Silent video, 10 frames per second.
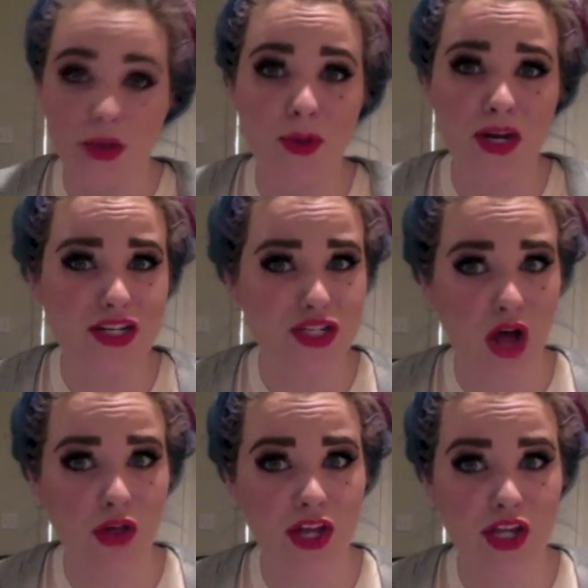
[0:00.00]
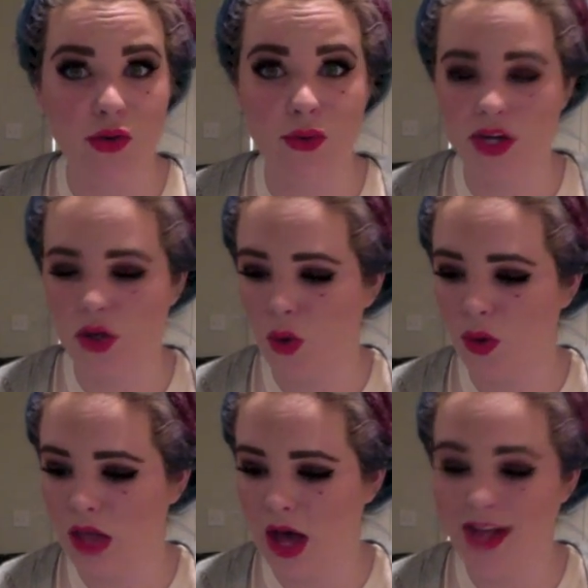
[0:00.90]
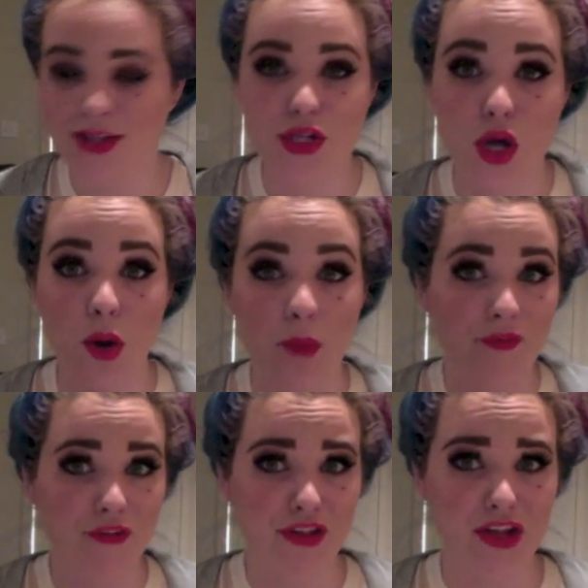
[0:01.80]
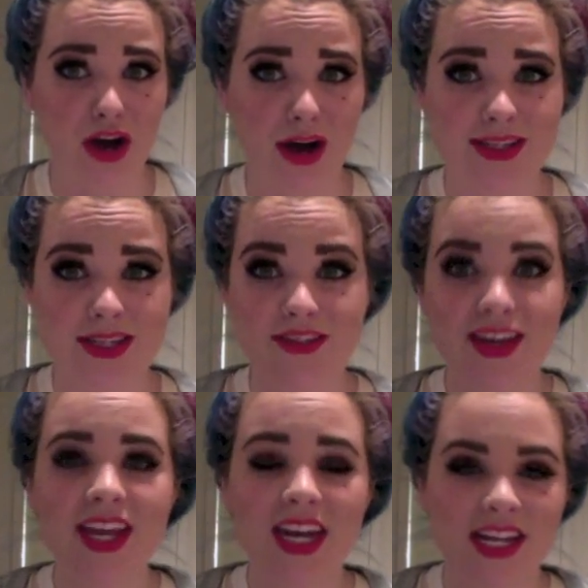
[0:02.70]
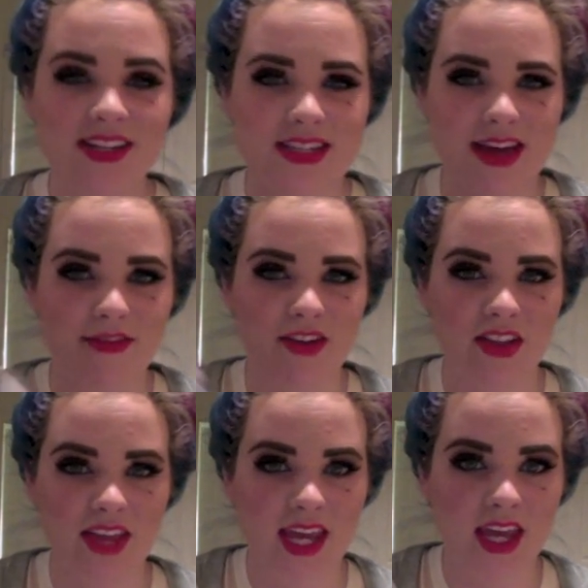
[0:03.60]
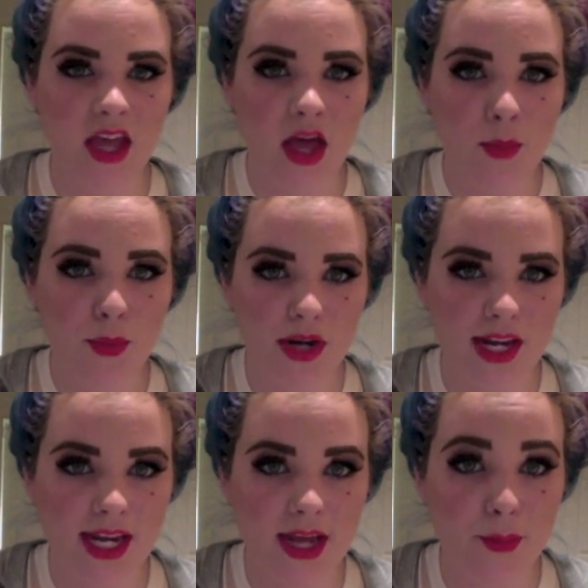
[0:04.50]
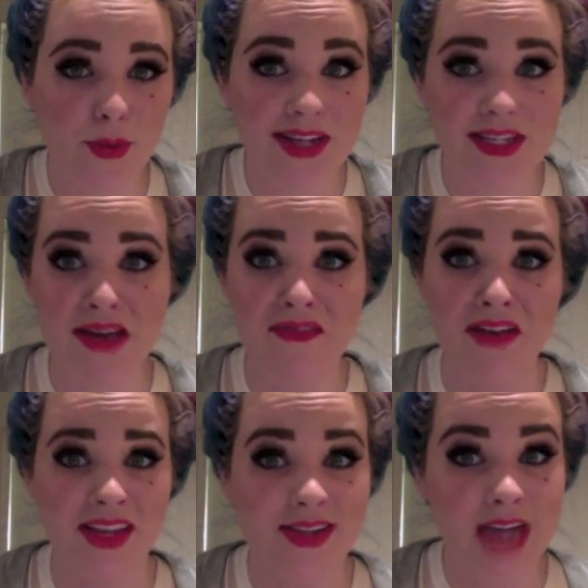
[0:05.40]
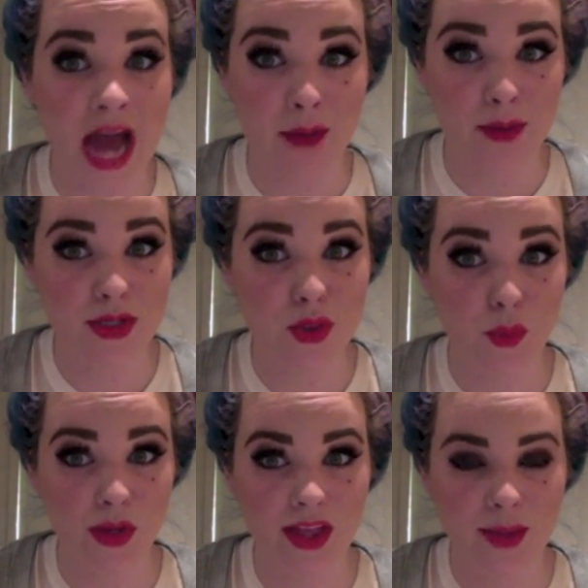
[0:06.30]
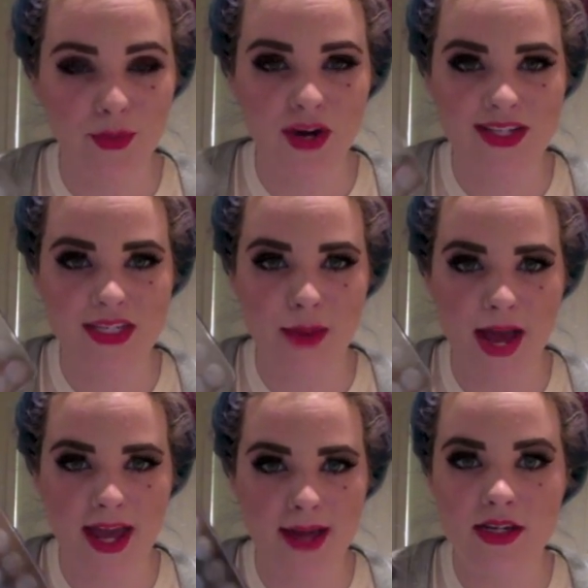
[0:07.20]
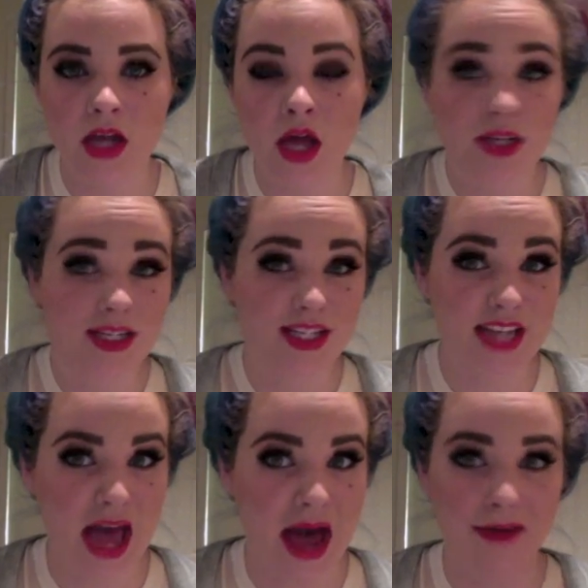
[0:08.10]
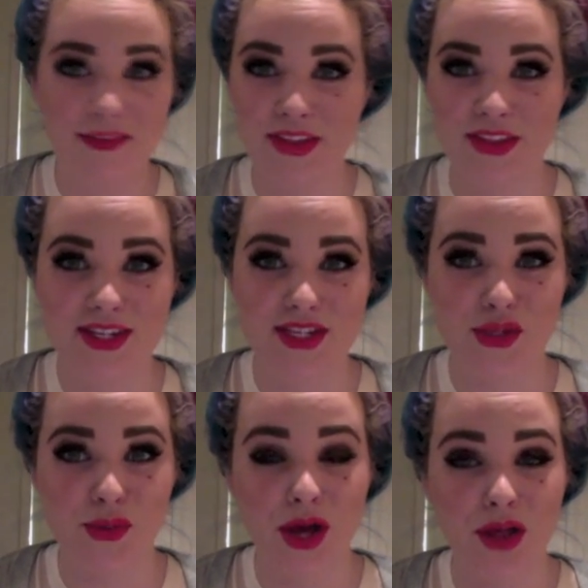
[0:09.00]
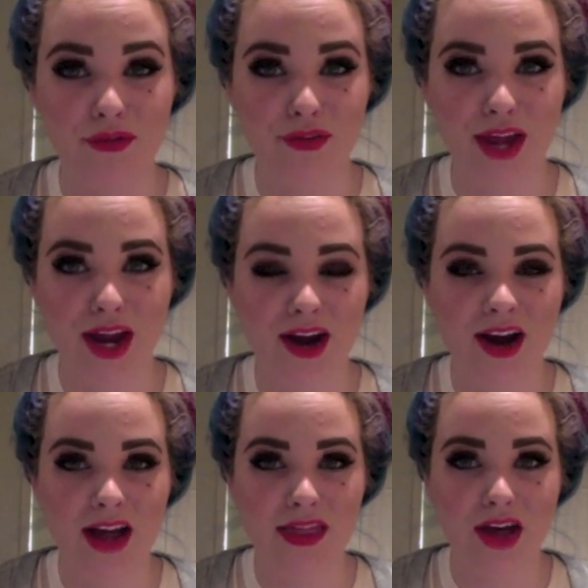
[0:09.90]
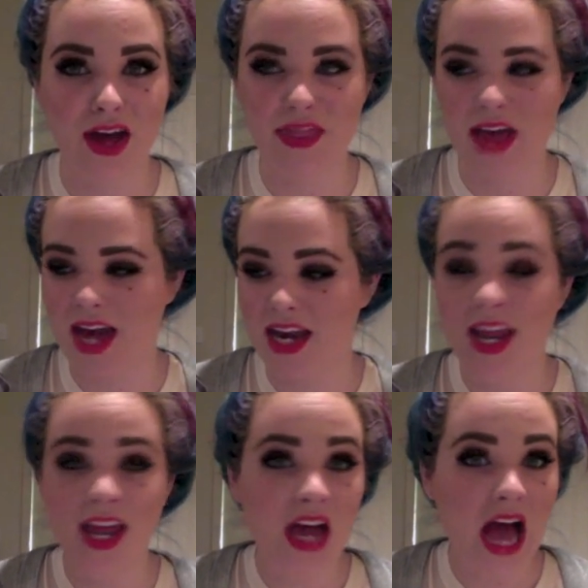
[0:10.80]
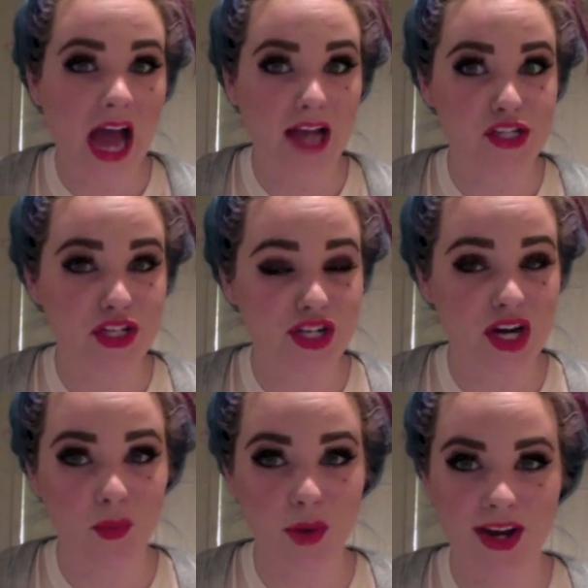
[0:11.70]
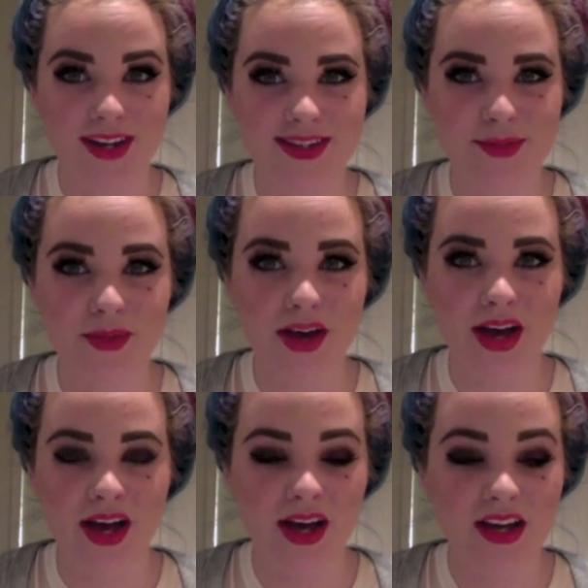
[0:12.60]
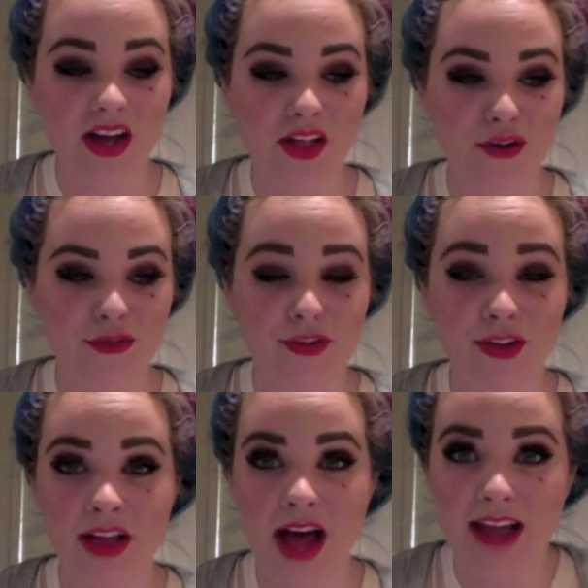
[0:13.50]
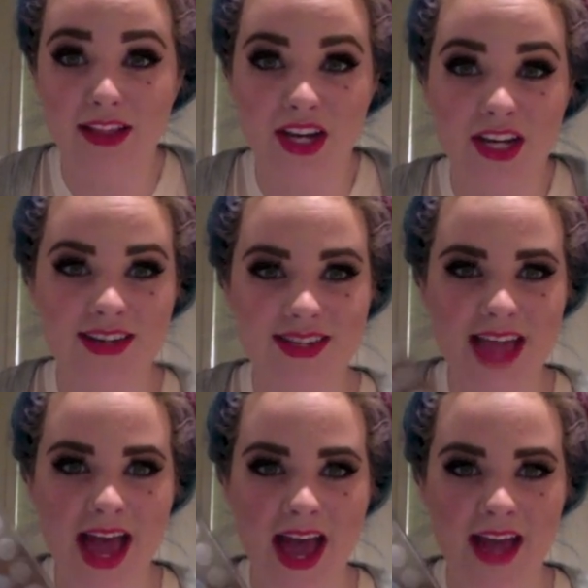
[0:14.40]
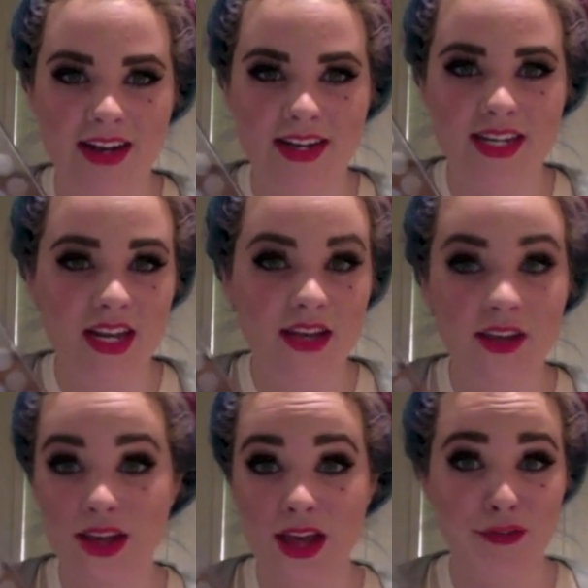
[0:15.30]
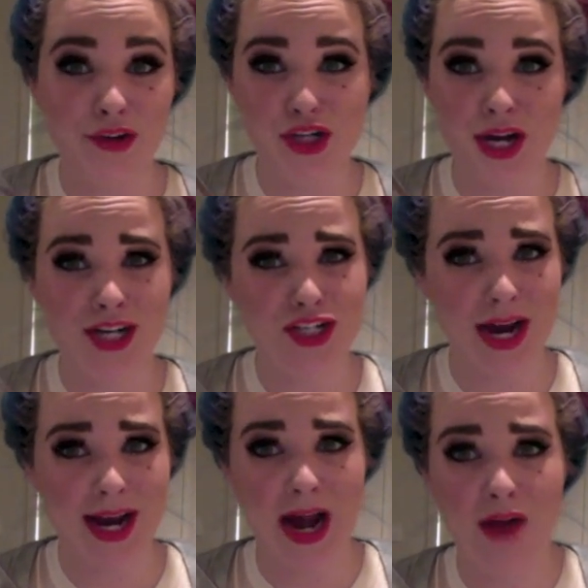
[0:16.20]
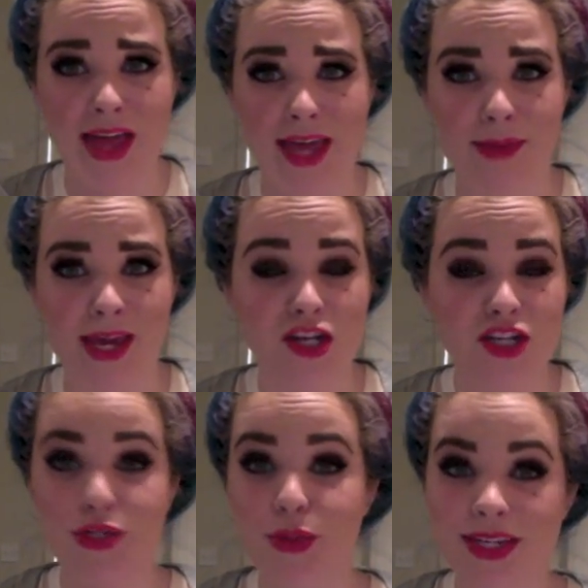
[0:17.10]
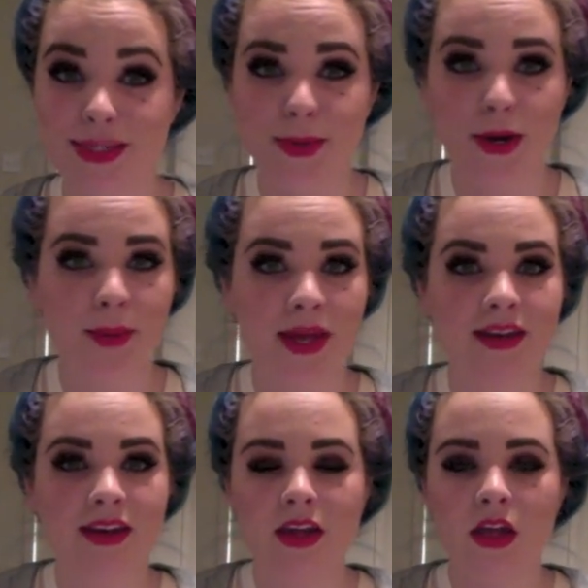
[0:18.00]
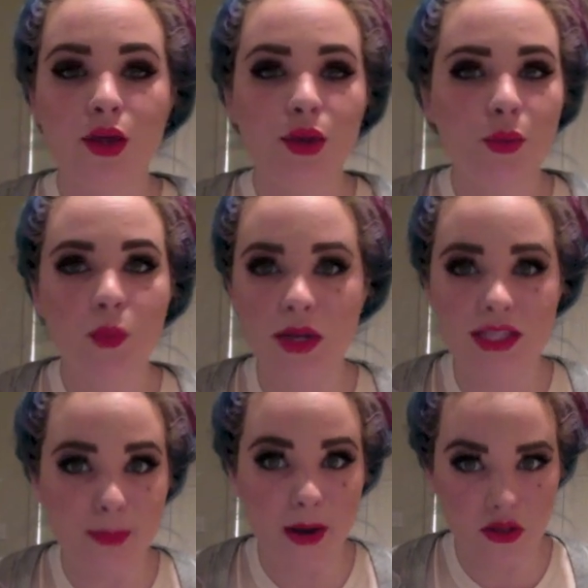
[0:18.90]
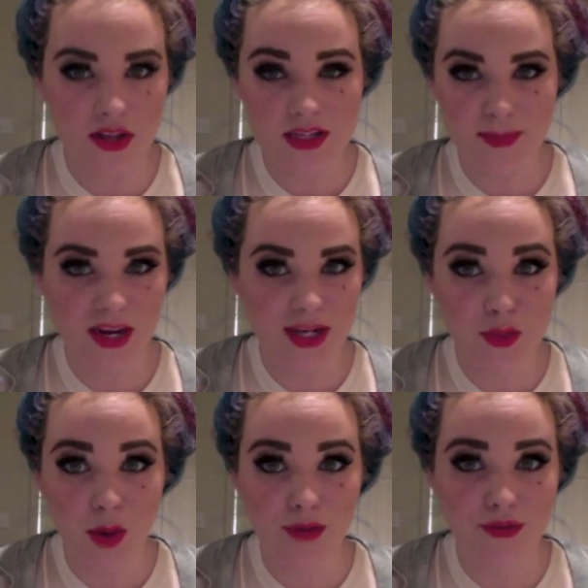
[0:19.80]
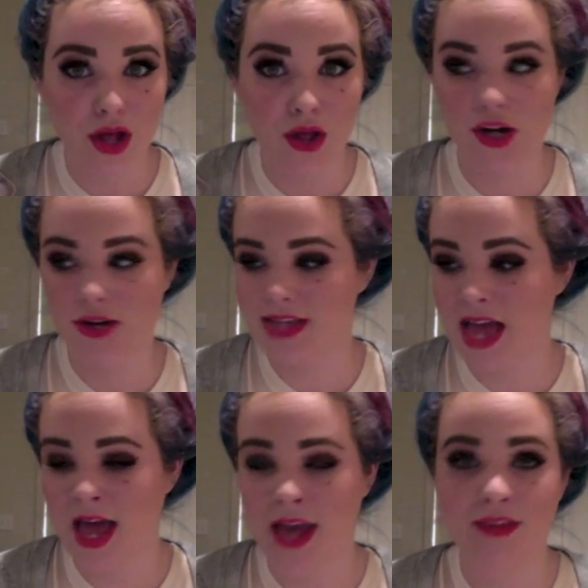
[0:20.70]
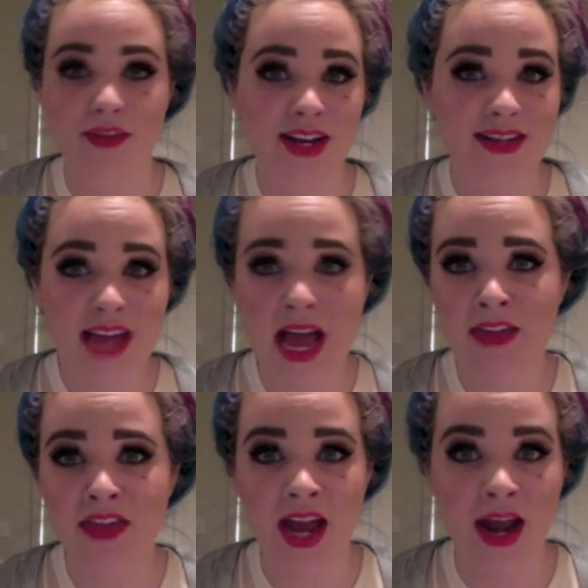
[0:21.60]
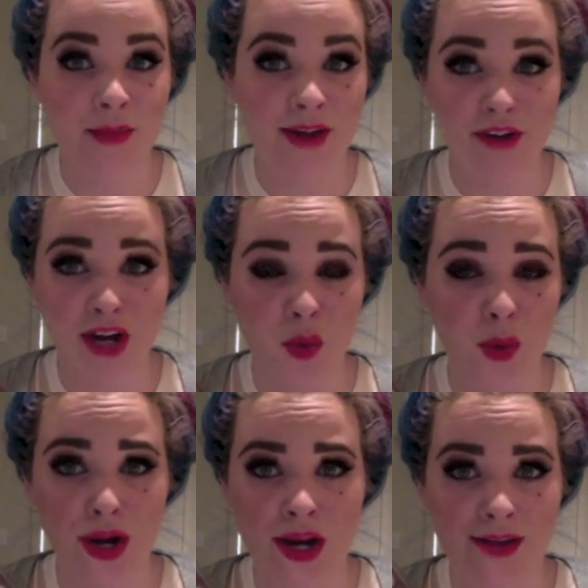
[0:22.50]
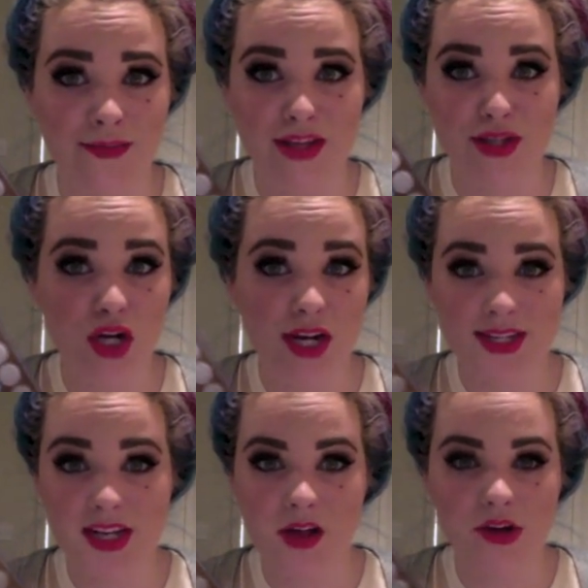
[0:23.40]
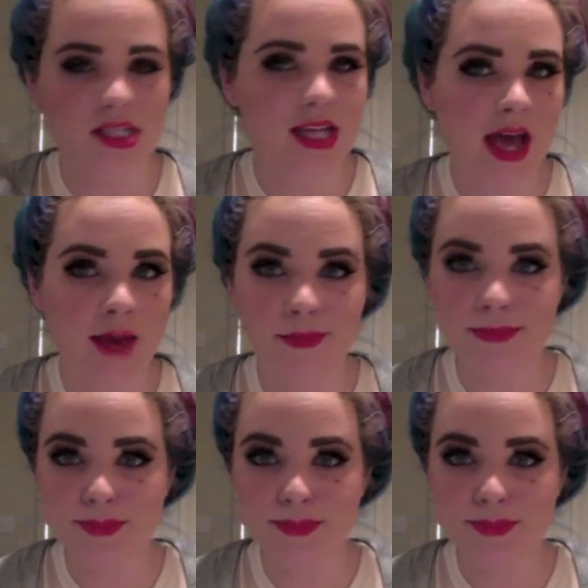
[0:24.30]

solid. You don't need a whole lot. So for the cost of it, it's definitely pretty impressive. At least I was really impressed by it. Since I have this new colorful hair, I thought that I should start wearing some colorful eye looks. And if you're trying to try it out like me, just to experiment, what's better than spending $12? And if I decide that I'm never going to wear any of these crazy colors again,